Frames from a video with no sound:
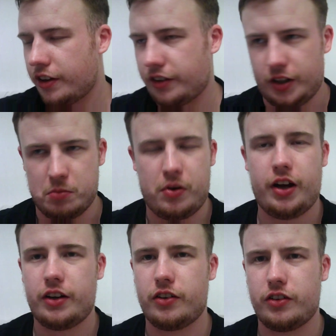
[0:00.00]

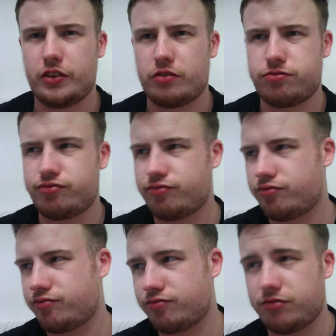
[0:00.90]

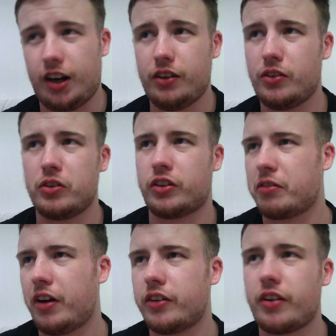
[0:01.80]
Commanders, I don't know the
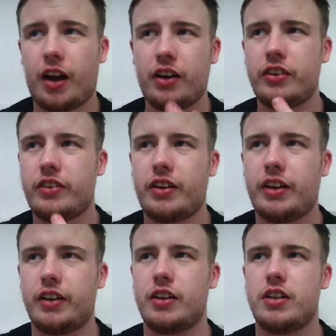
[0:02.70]
Commanders. I'm going to
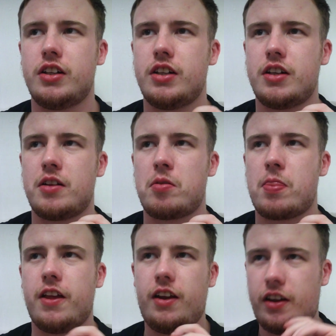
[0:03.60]
say
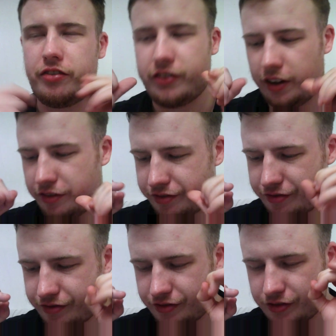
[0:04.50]
if
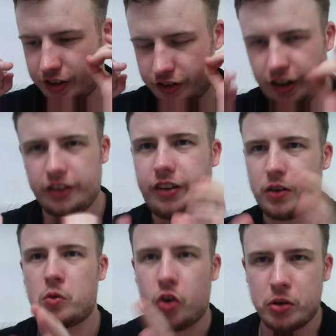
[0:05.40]
the Giants had a
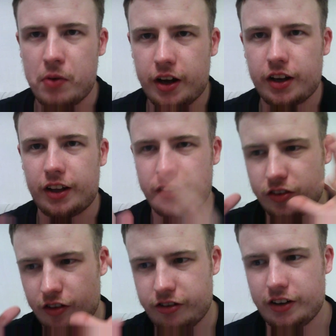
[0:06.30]
quarterback, a
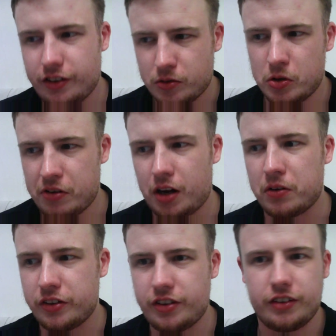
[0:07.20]
franchise quarterback, I would
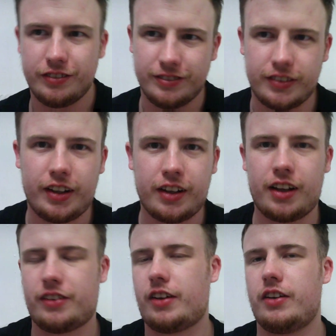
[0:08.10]
have said they can
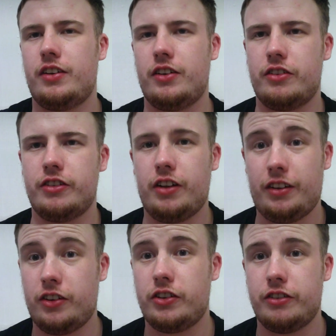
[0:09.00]
get second in
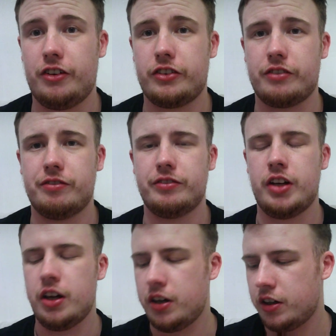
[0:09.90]
their division.
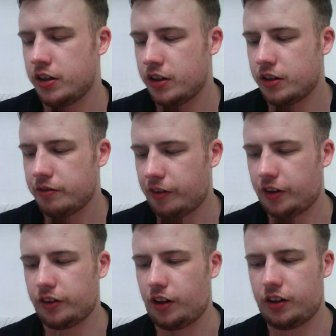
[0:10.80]

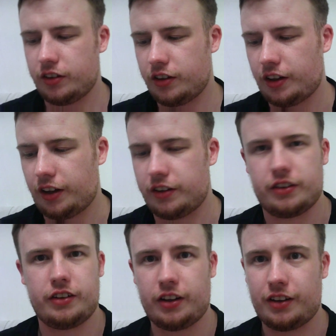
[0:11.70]
Because again,
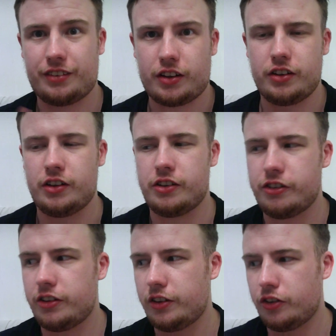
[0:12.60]
they can get second in
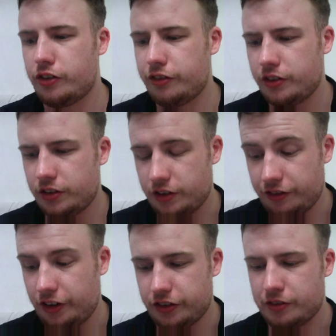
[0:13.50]
the
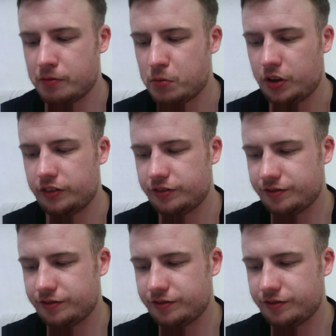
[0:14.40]
division. But